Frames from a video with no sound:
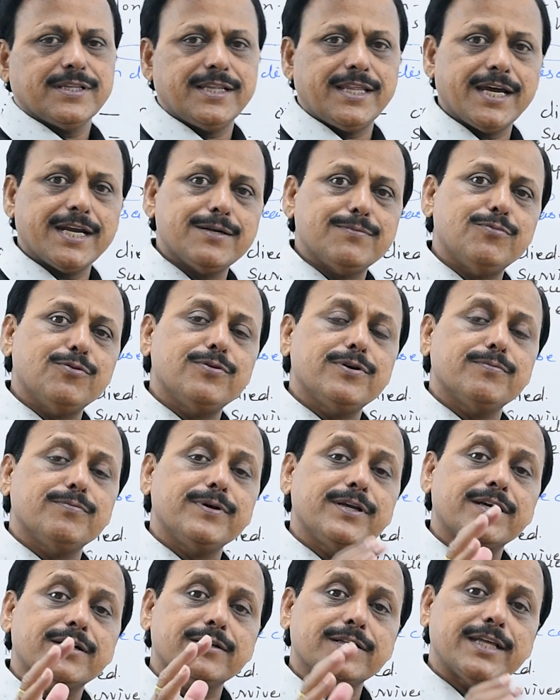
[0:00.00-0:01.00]
that
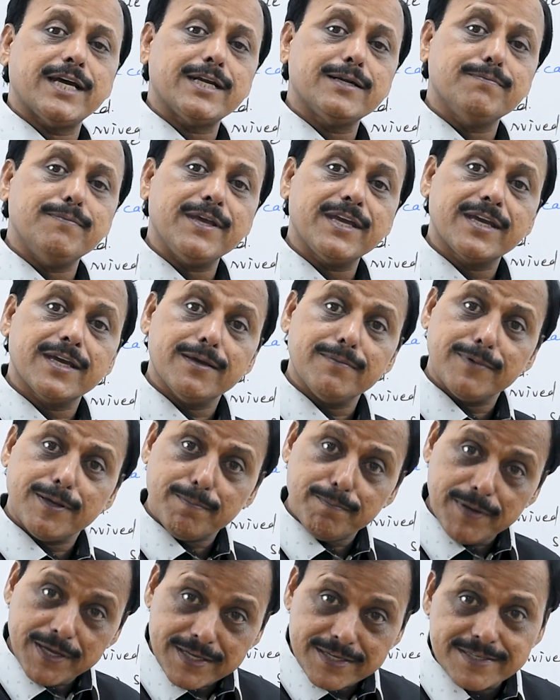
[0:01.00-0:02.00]
became a
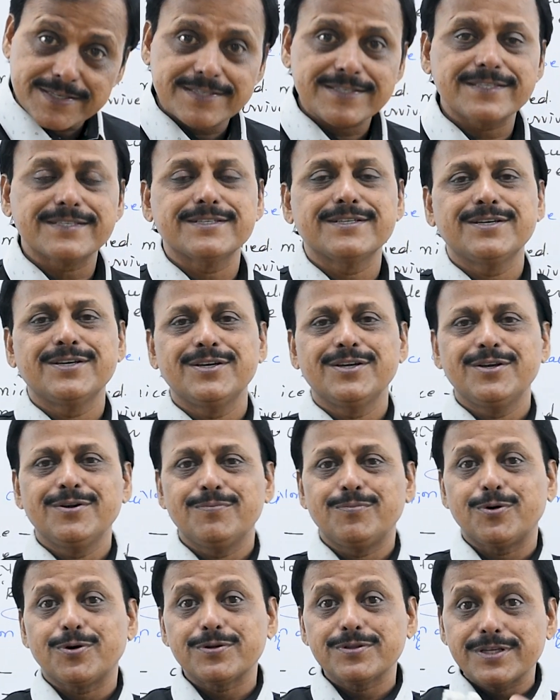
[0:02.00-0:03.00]
base
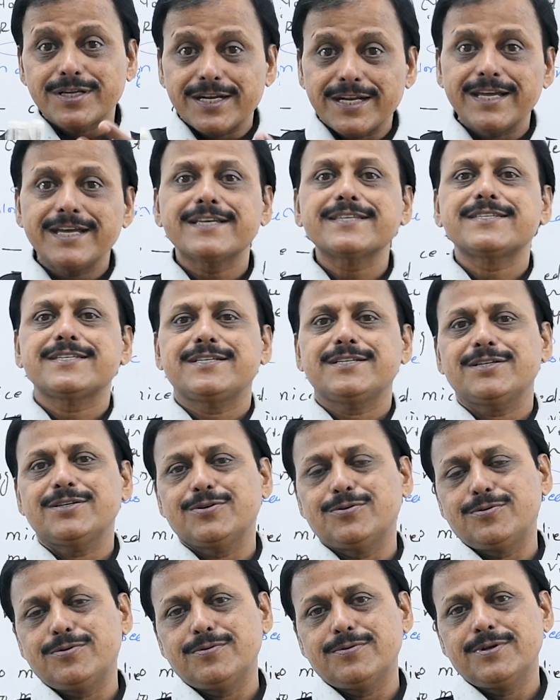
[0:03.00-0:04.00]
for the
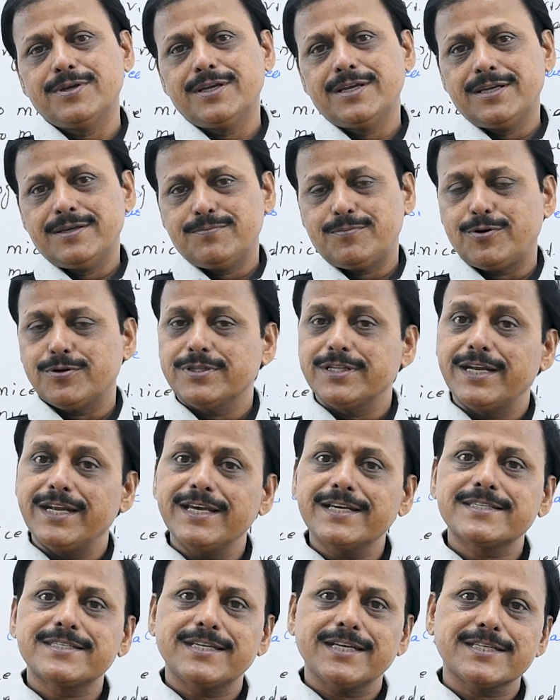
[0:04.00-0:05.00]
next group, for the
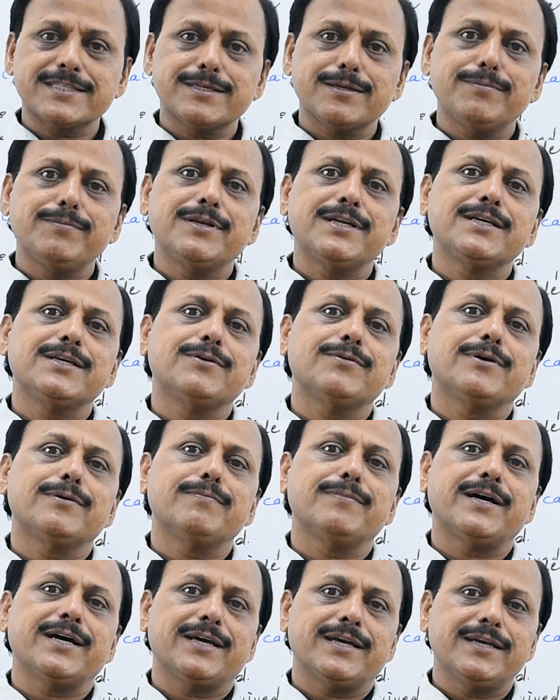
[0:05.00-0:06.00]
next experiment
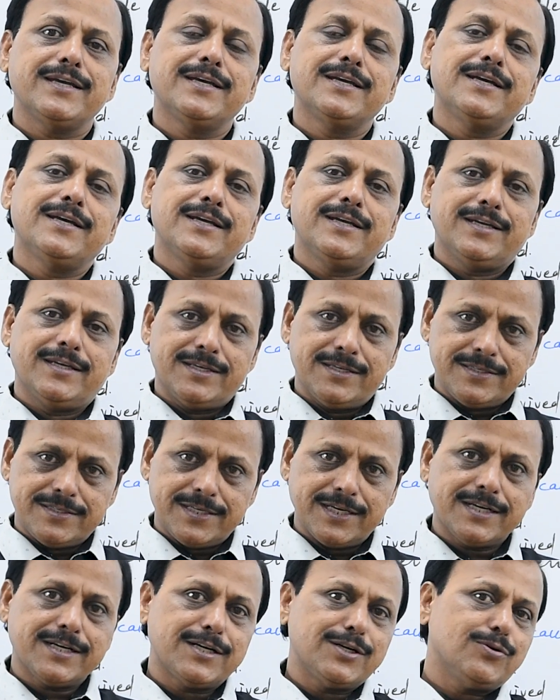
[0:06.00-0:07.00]
given by
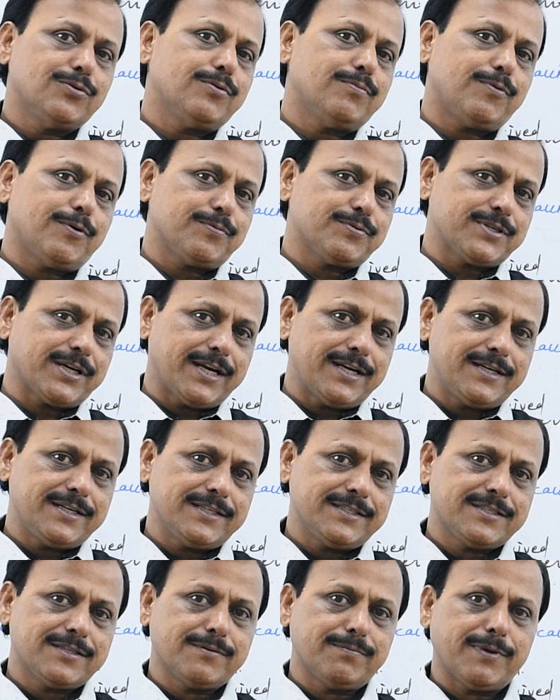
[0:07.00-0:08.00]
second group of
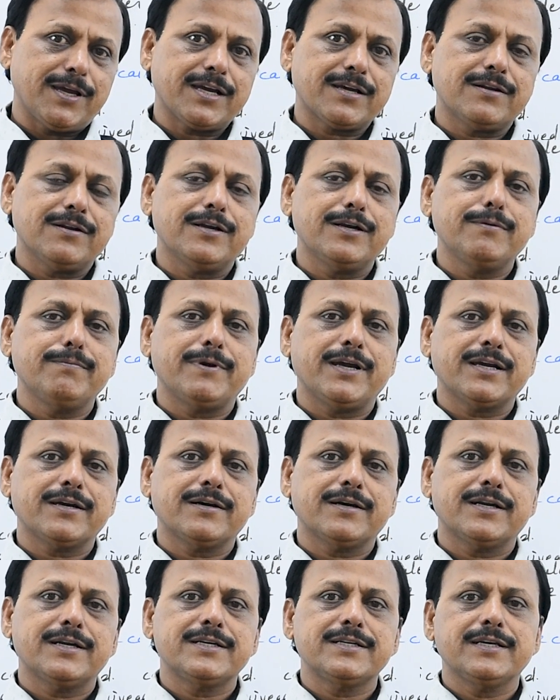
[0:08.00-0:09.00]
scientists, MacLeod,
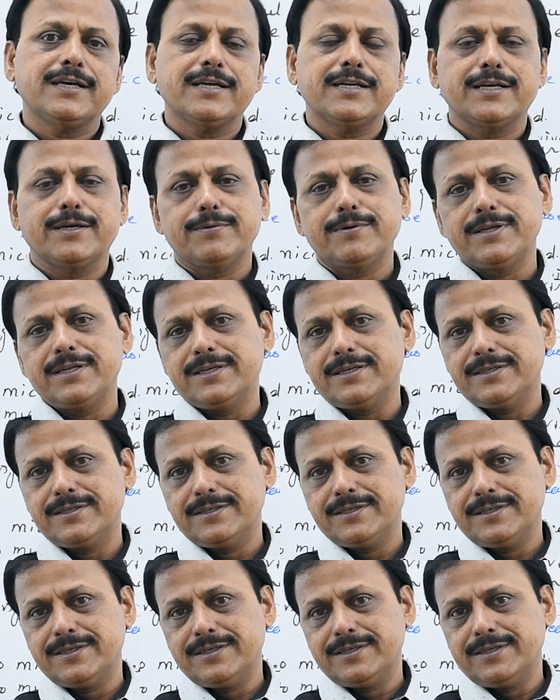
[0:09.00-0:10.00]
McCarty and Avery.
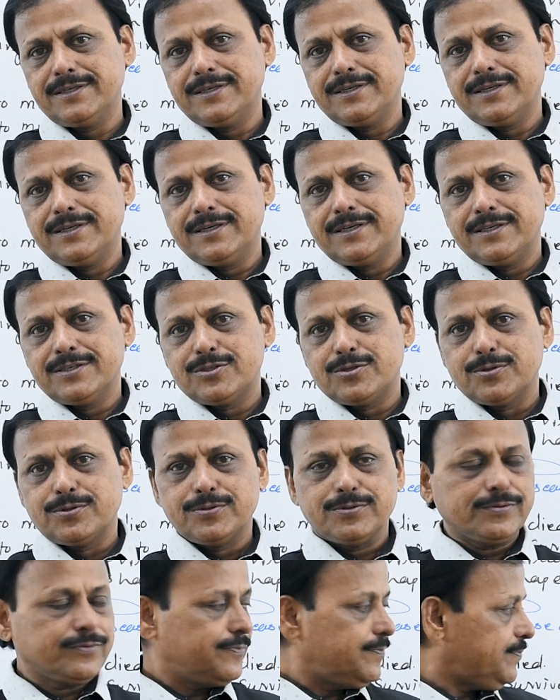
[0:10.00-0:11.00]

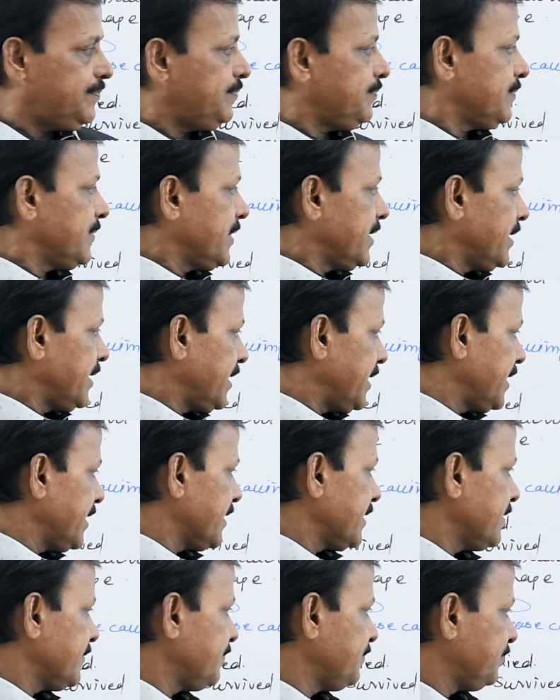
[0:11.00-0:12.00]
So
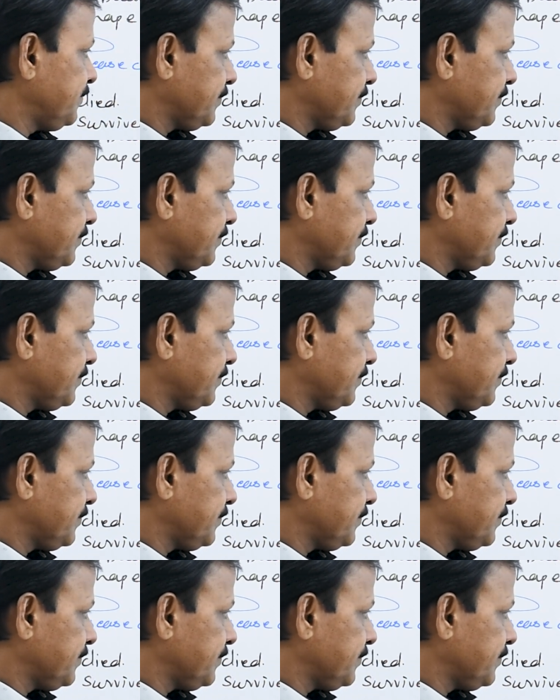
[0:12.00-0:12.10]
here